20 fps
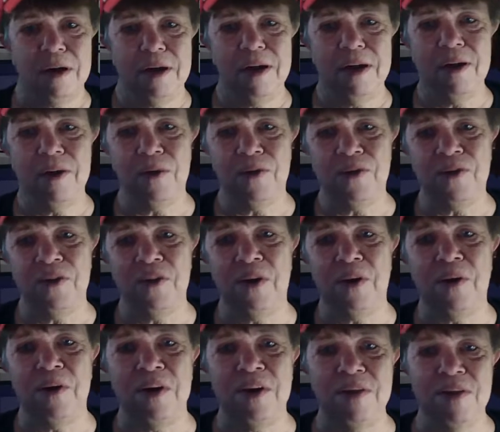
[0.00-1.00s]
He goes,
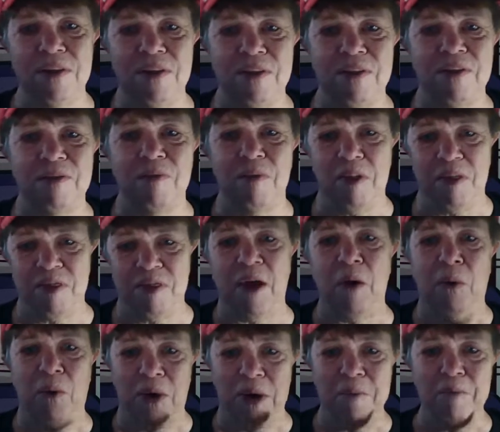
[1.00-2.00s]

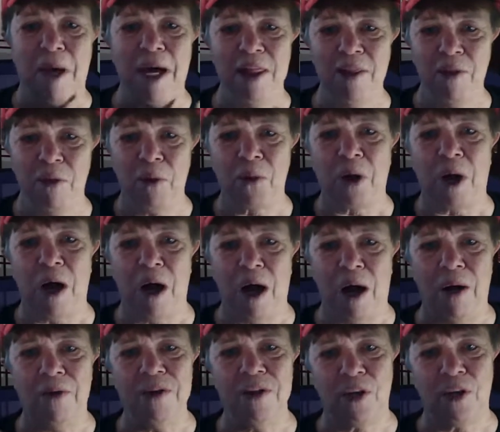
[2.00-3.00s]
they were in my little
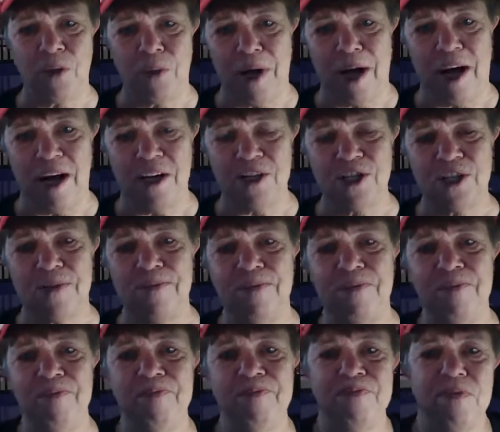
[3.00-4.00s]
car in the garage.
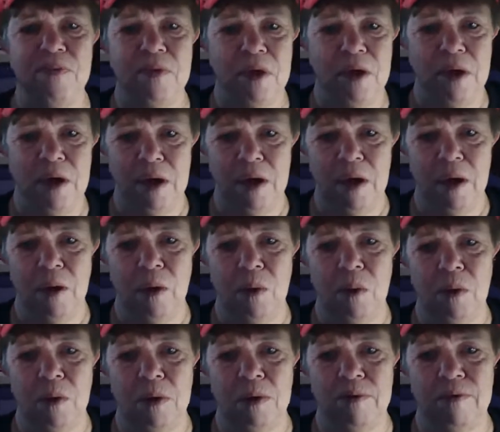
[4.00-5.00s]

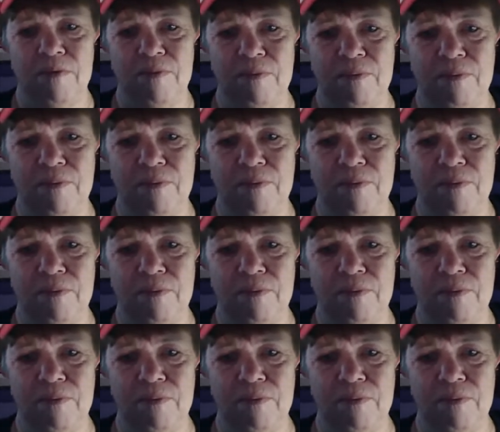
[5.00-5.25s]
The